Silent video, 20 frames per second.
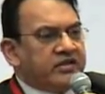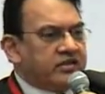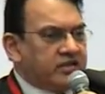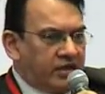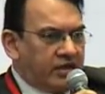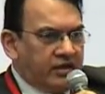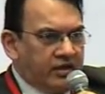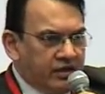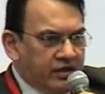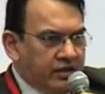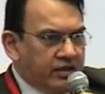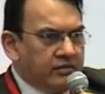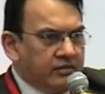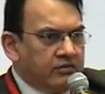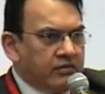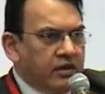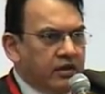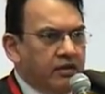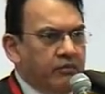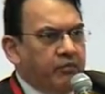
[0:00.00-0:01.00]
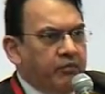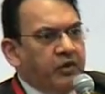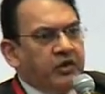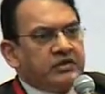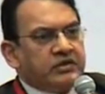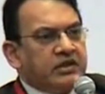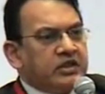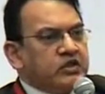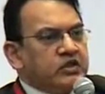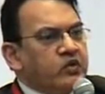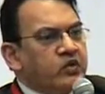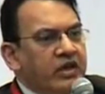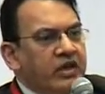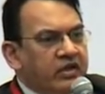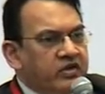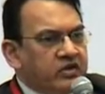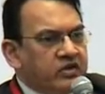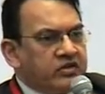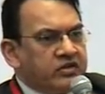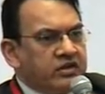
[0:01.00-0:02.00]
suddenly, because there is no
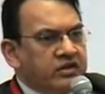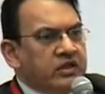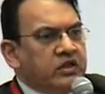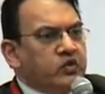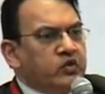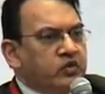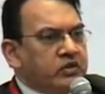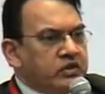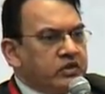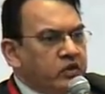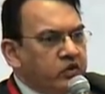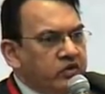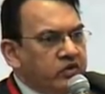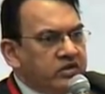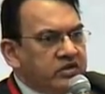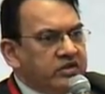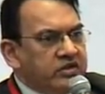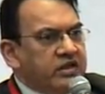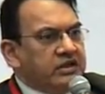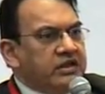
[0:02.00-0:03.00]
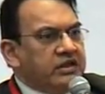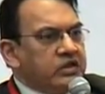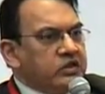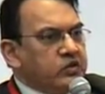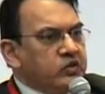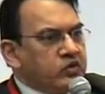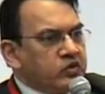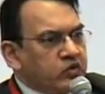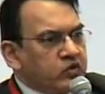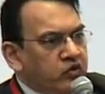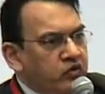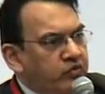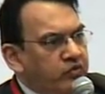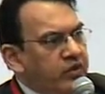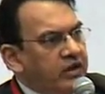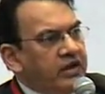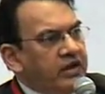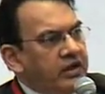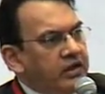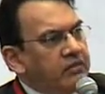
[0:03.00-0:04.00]
electricity, there is no internet, there is no school
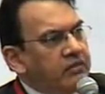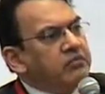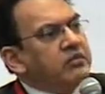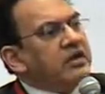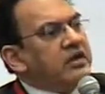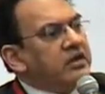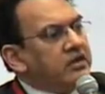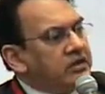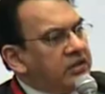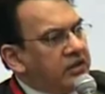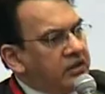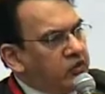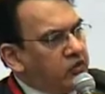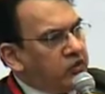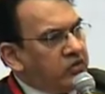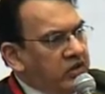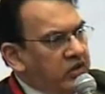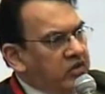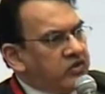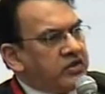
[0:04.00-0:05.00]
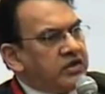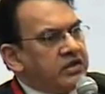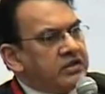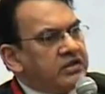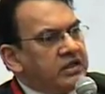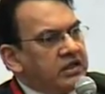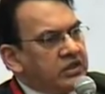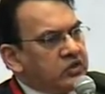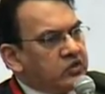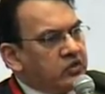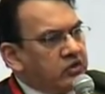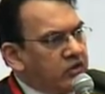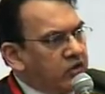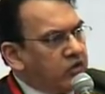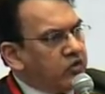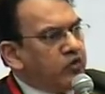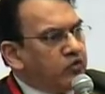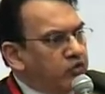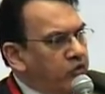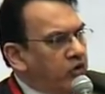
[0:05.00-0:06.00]
building, there are no teachers,
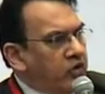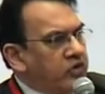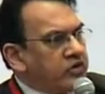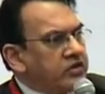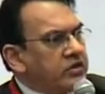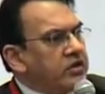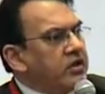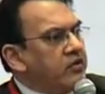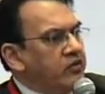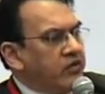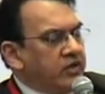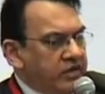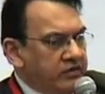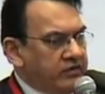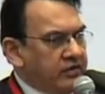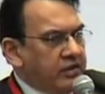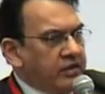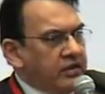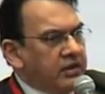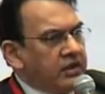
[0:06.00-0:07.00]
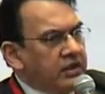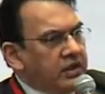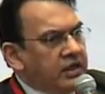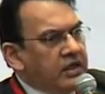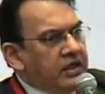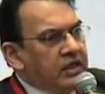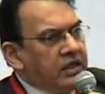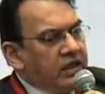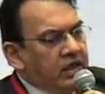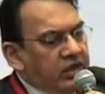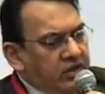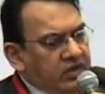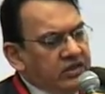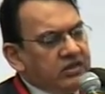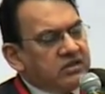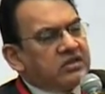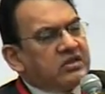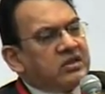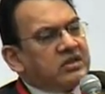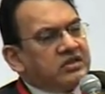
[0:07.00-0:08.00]
there are no books or whatever. It
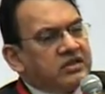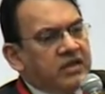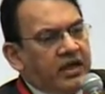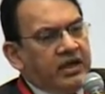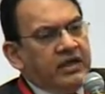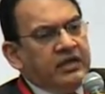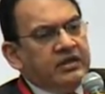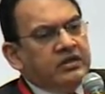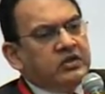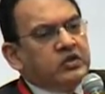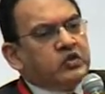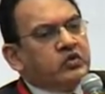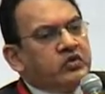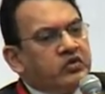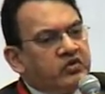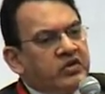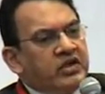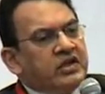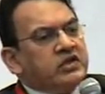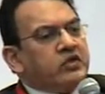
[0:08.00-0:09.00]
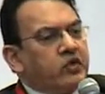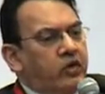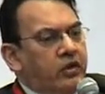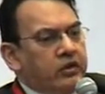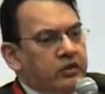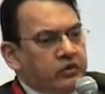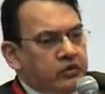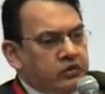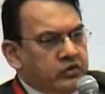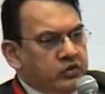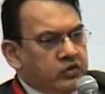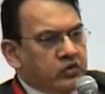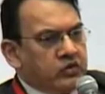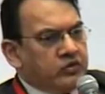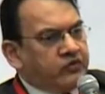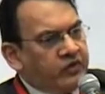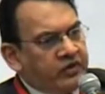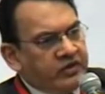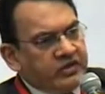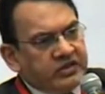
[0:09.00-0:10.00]
is designed to address all those
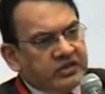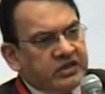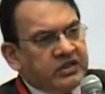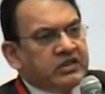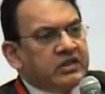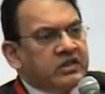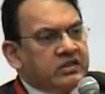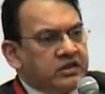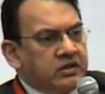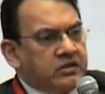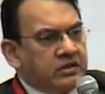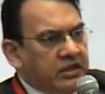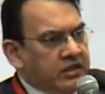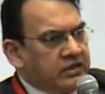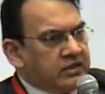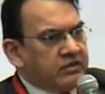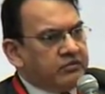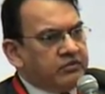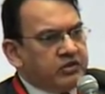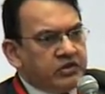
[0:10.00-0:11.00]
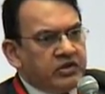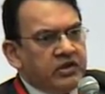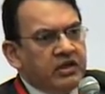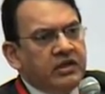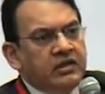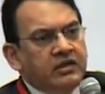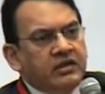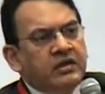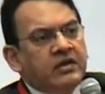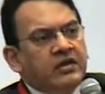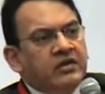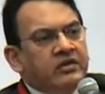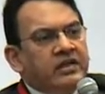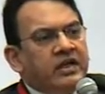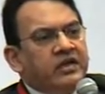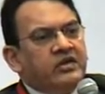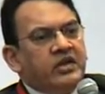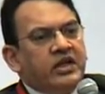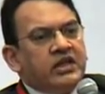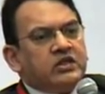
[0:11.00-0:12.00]
issues. For instance, it's a machine
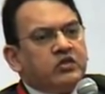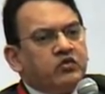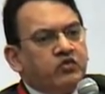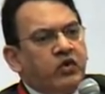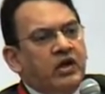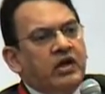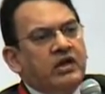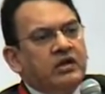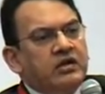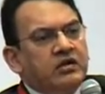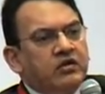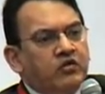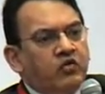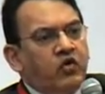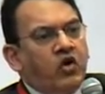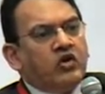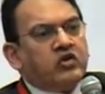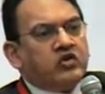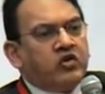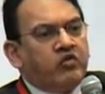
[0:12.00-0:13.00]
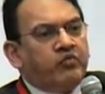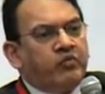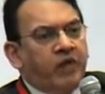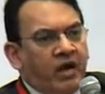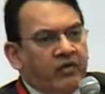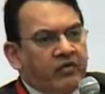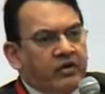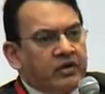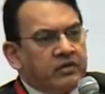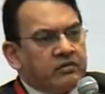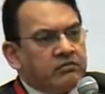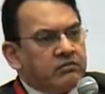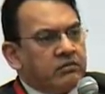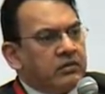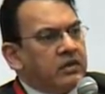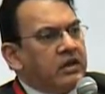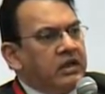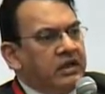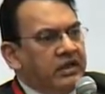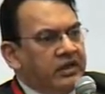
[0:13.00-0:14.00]
that takes 1 watt of power.
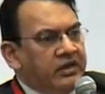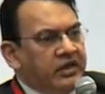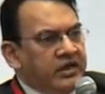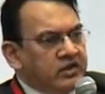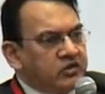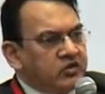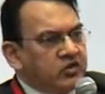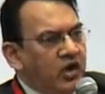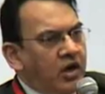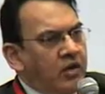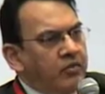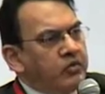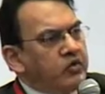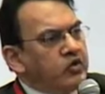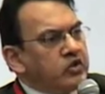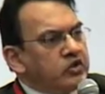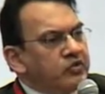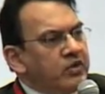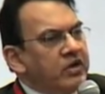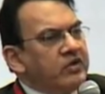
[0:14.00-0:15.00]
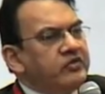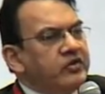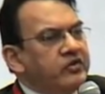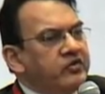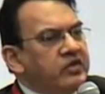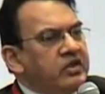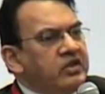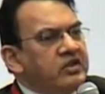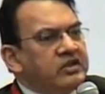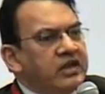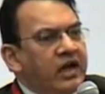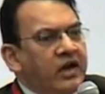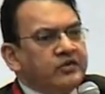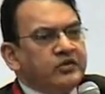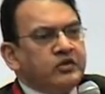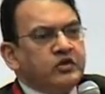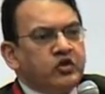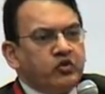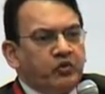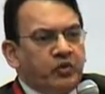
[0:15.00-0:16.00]
In a desktop, you spend
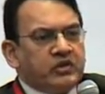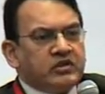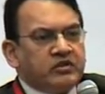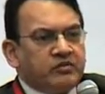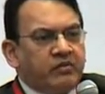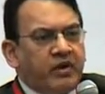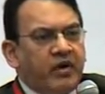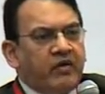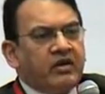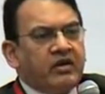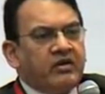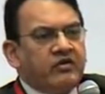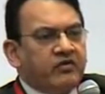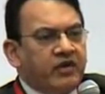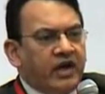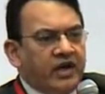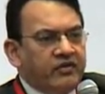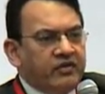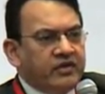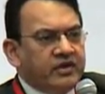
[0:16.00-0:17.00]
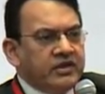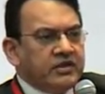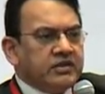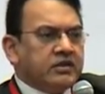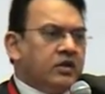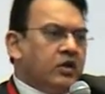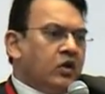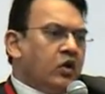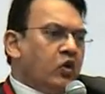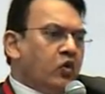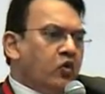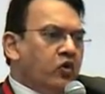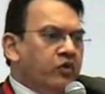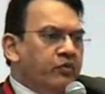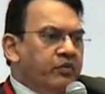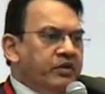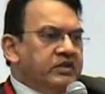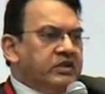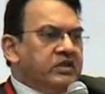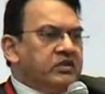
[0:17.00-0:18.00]
15,000 rupees of power in 5 years.
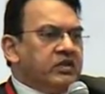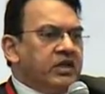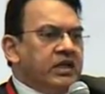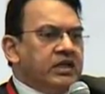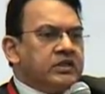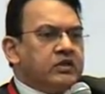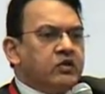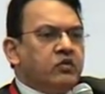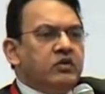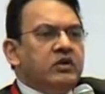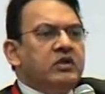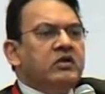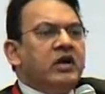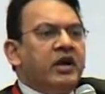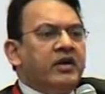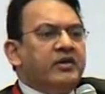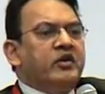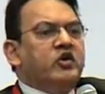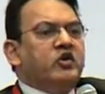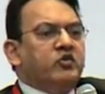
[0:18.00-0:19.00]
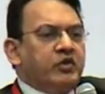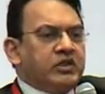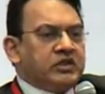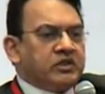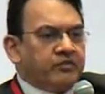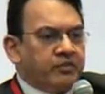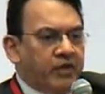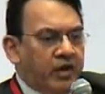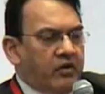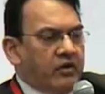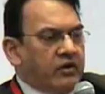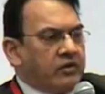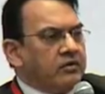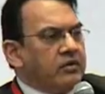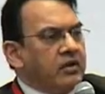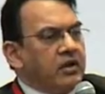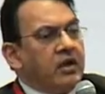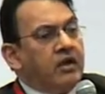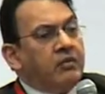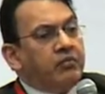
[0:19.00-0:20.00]
OLPC takes only 100 rupees of power.
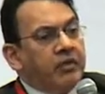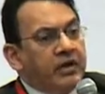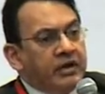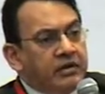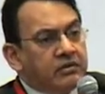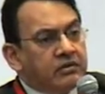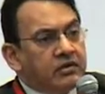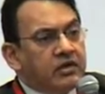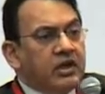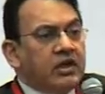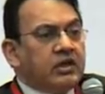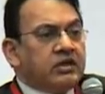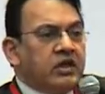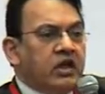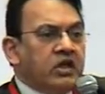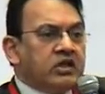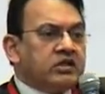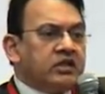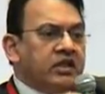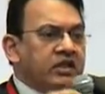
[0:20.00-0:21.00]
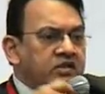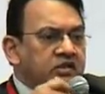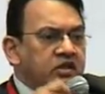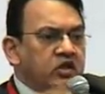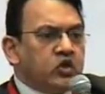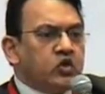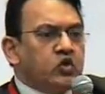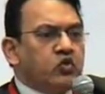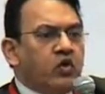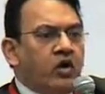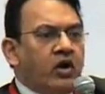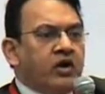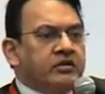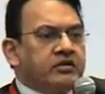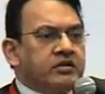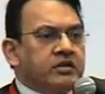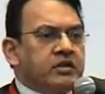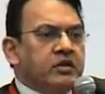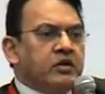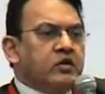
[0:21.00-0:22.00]
But it takes less than 2
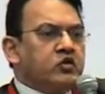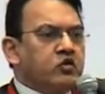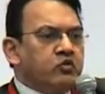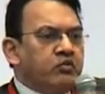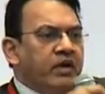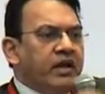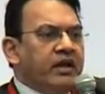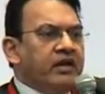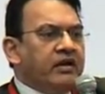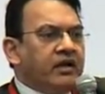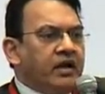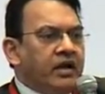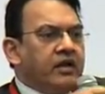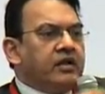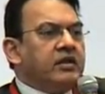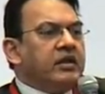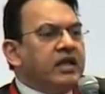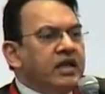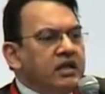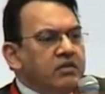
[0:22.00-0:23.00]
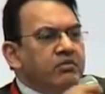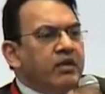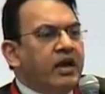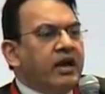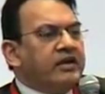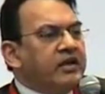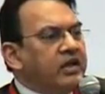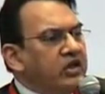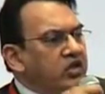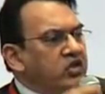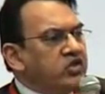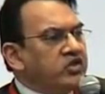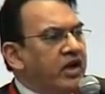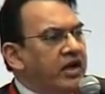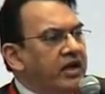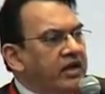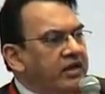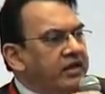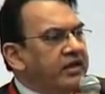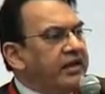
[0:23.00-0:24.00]
watts, so mankind, any man, any
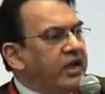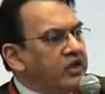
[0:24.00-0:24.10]
child can